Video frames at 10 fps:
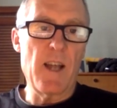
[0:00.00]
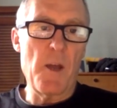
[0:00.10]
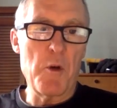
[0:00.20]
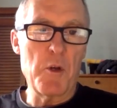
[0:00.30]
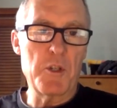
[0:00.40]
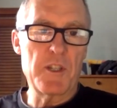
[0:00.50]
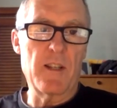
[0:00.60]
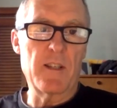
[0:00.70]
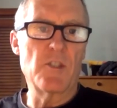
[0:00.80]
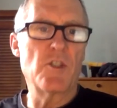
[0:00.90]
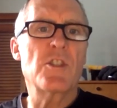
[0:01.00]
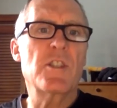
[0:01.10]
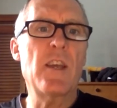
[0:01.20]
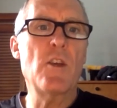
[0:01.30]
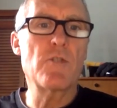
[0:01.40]
I always tell the kids, just
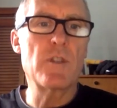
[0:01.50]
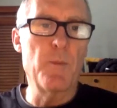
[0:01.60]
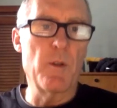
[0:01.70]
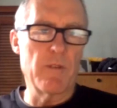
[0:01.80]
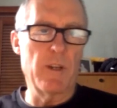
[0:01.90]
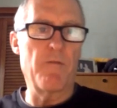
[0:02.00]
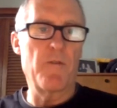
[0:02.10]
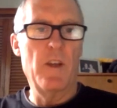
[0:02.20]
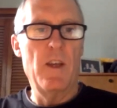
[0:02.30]
say your simple riff,